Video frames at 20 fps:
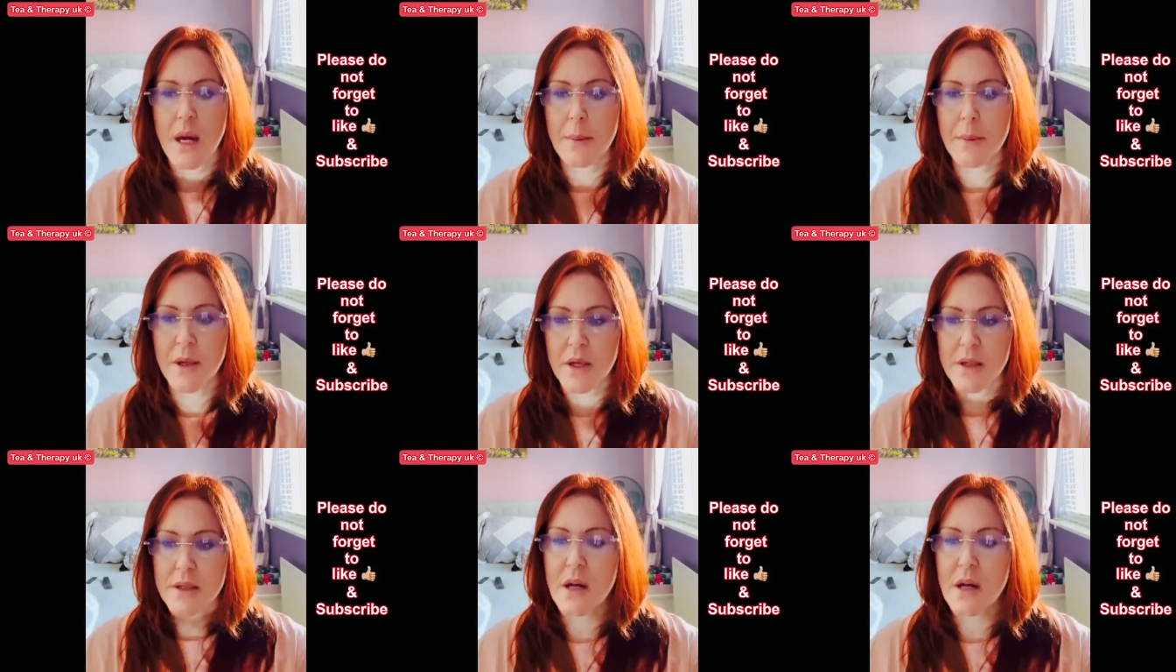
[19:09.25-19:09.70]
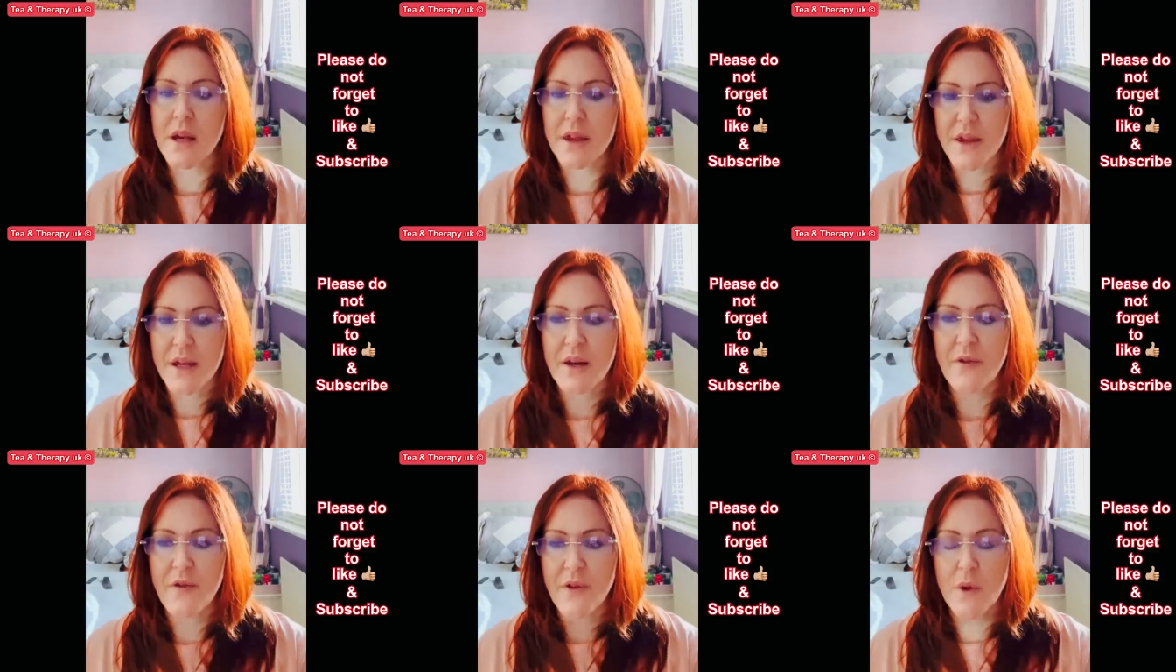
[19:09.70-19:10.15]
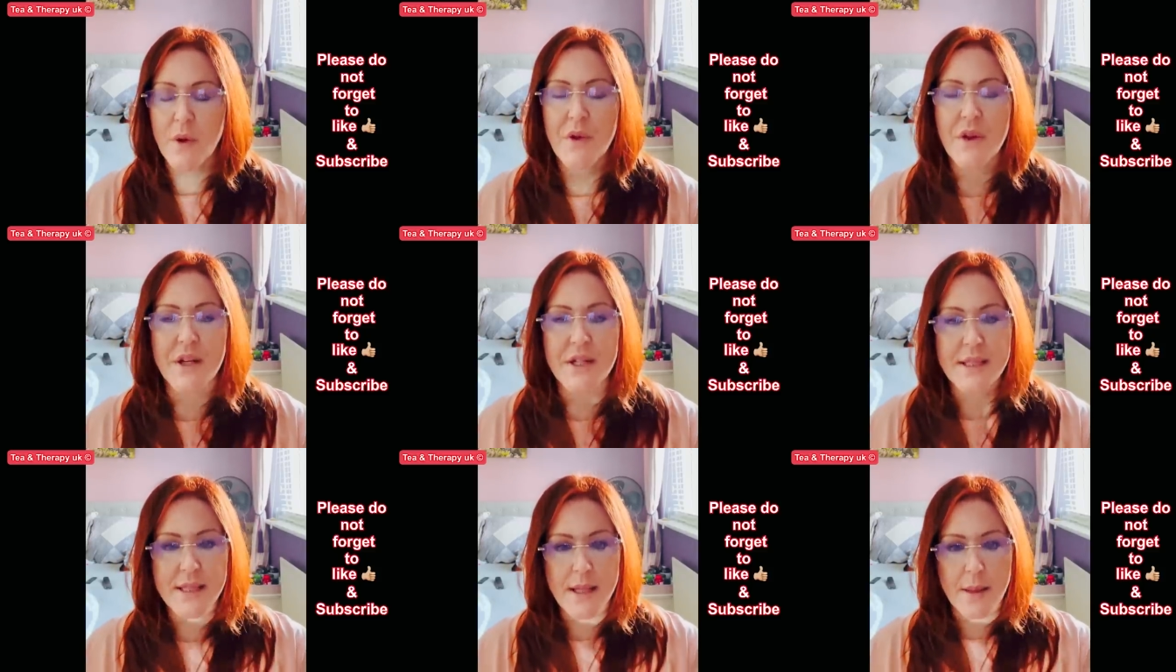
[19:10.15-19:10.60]
because I feel
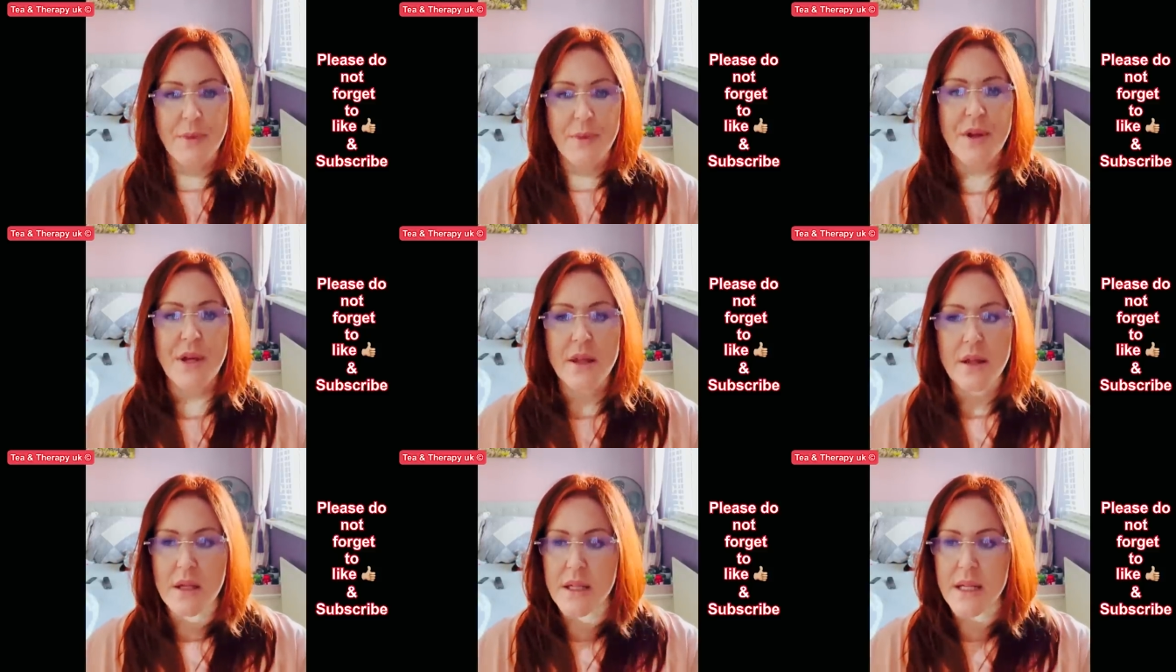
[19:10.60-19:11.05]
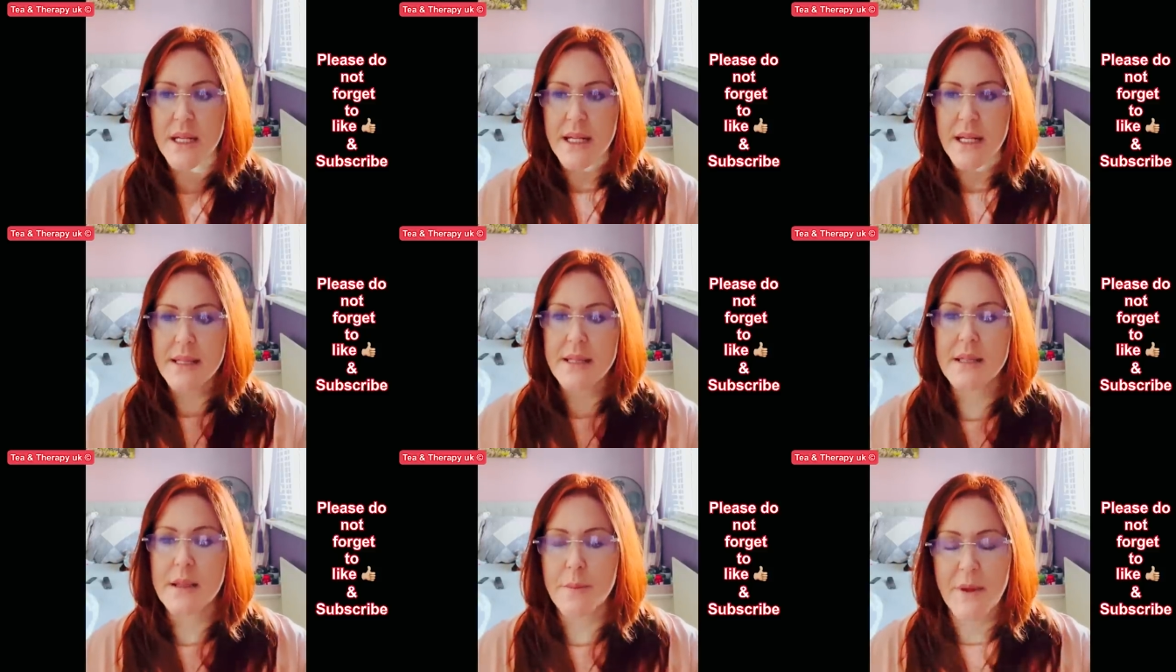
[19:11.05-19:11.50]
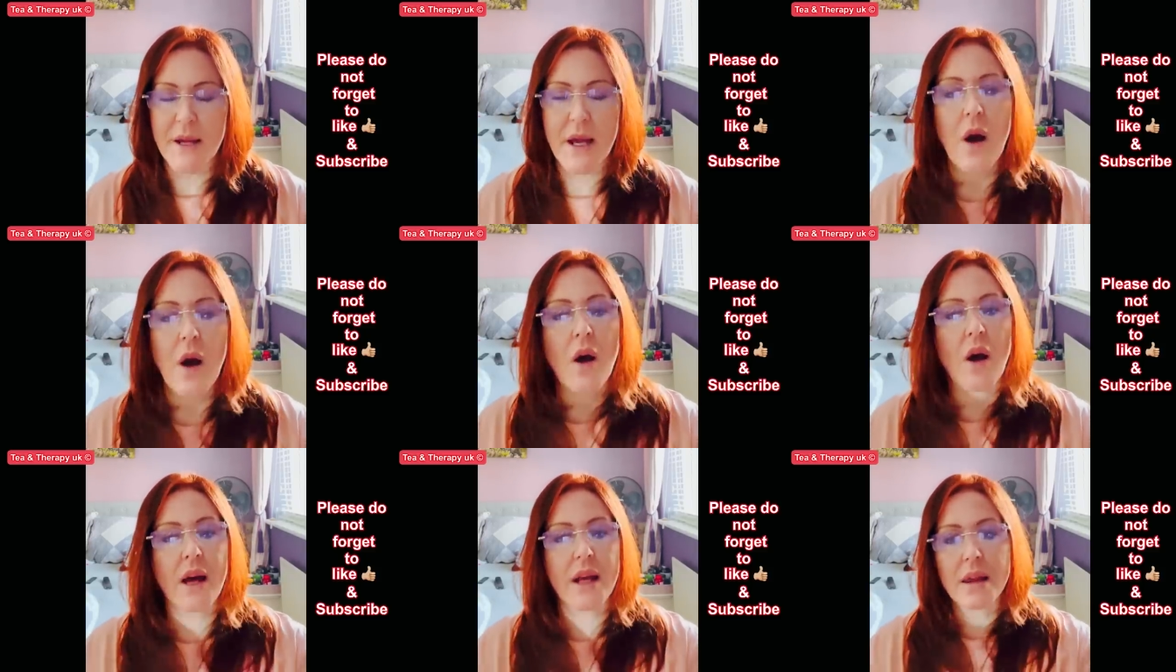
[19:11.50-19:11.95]
that it's something that needs to be
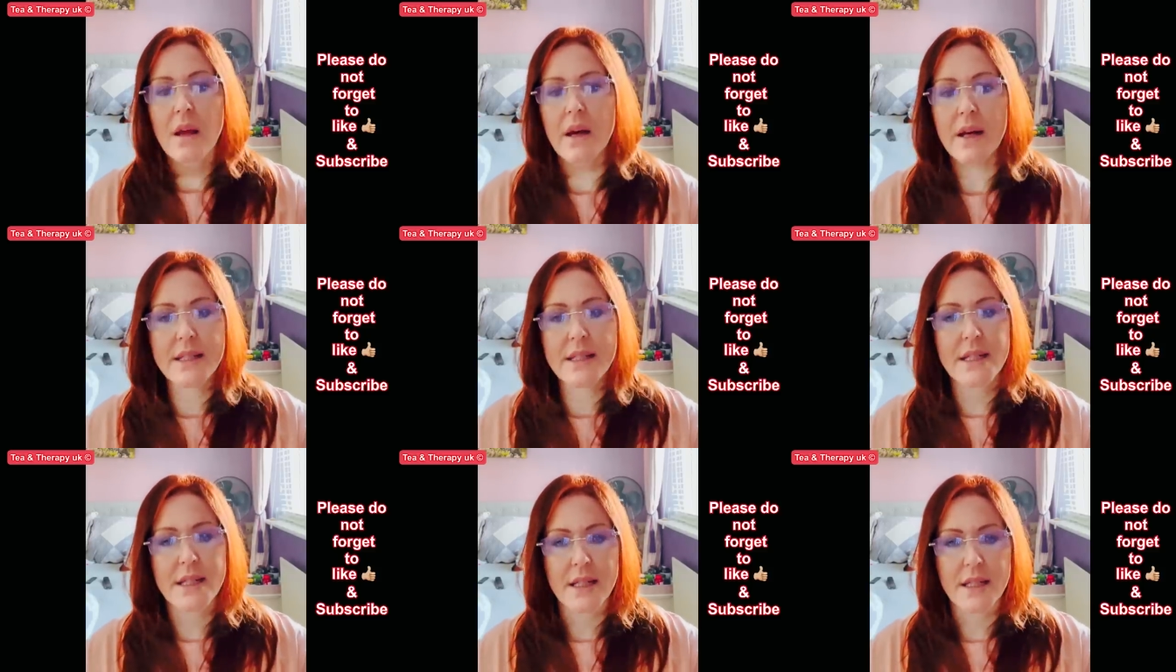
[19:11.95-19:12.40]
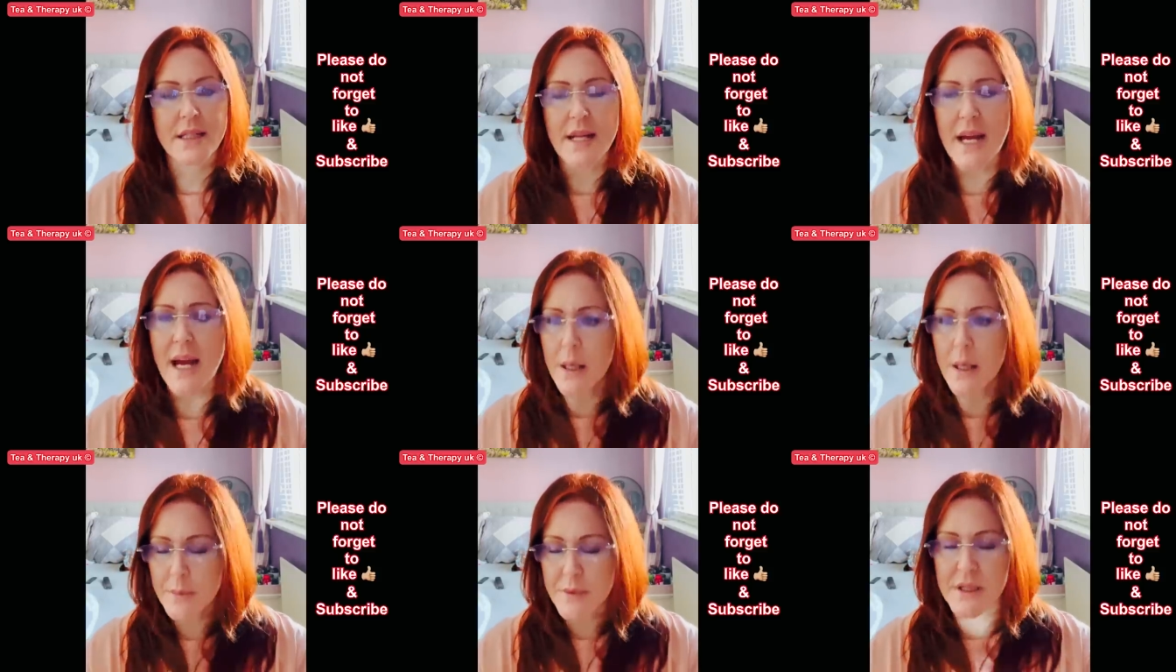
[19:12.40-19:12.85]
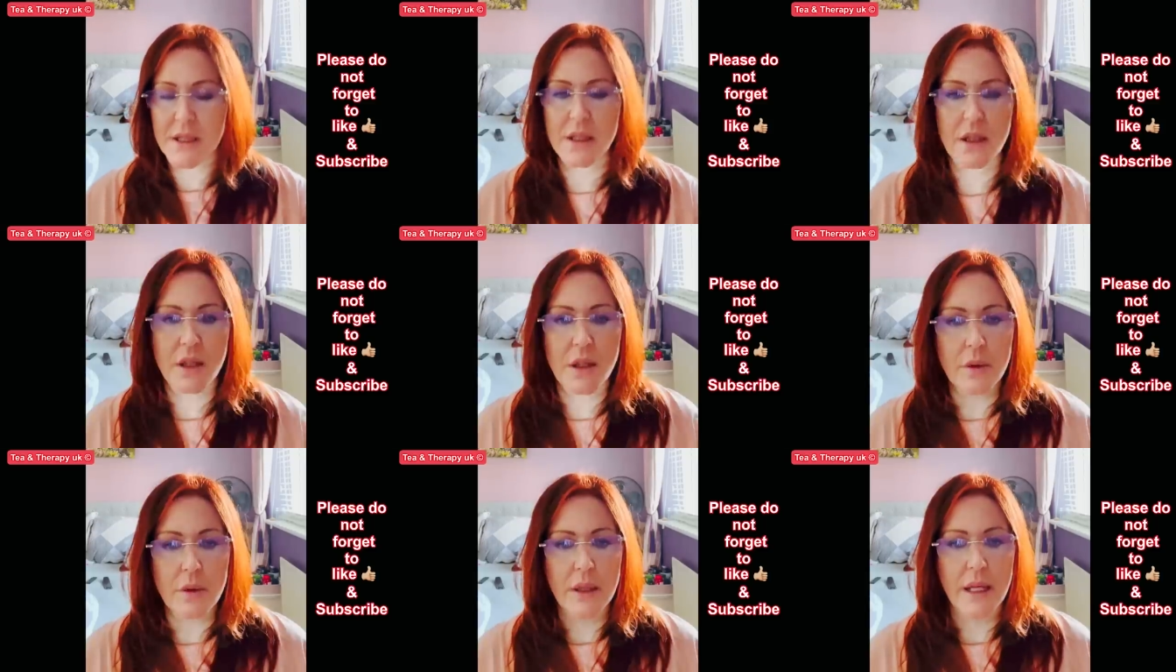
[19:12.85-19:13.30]
highlighted.
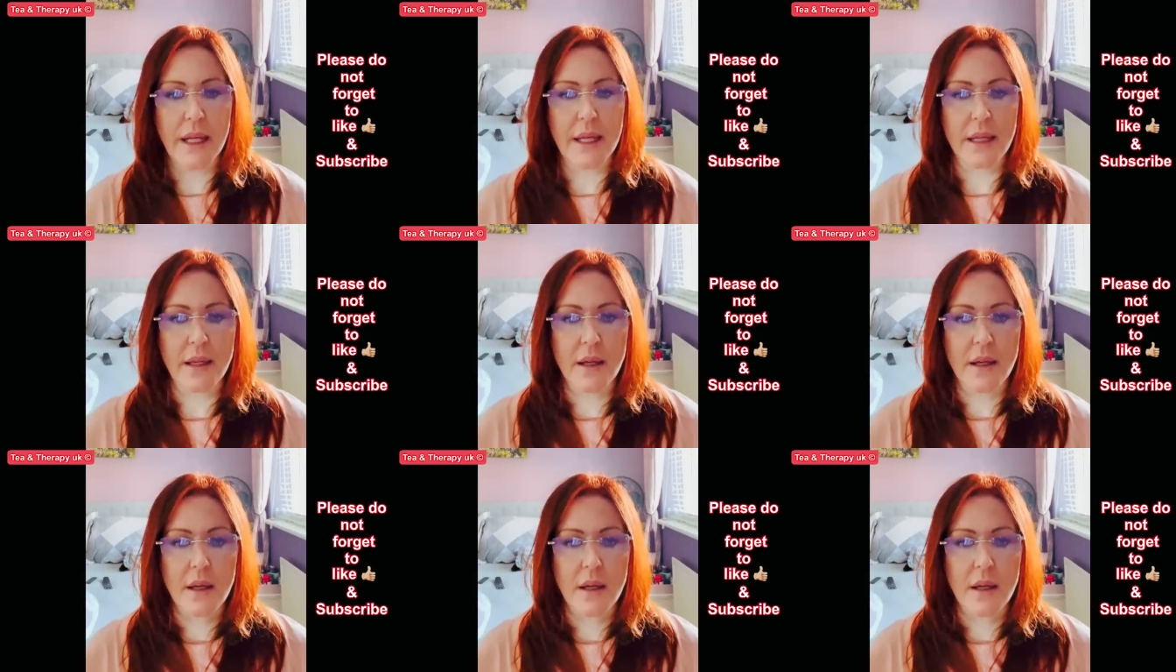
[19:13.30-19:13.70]
Absolutely.